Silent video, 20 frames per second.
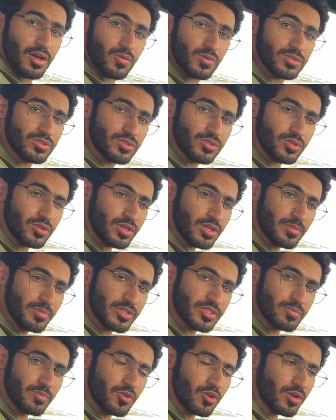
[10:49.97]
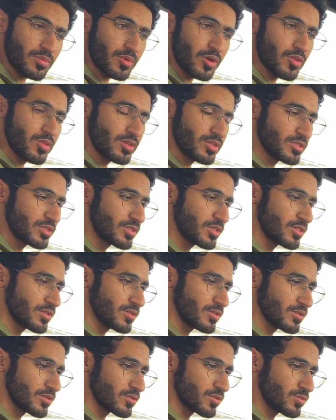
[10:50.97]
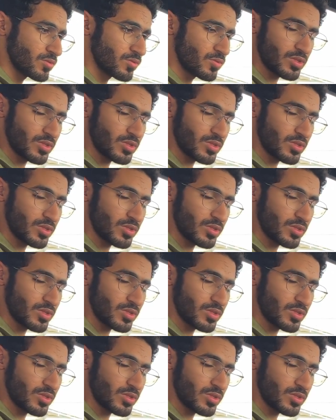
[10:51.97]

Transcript: I want to talk a bit more about the interior.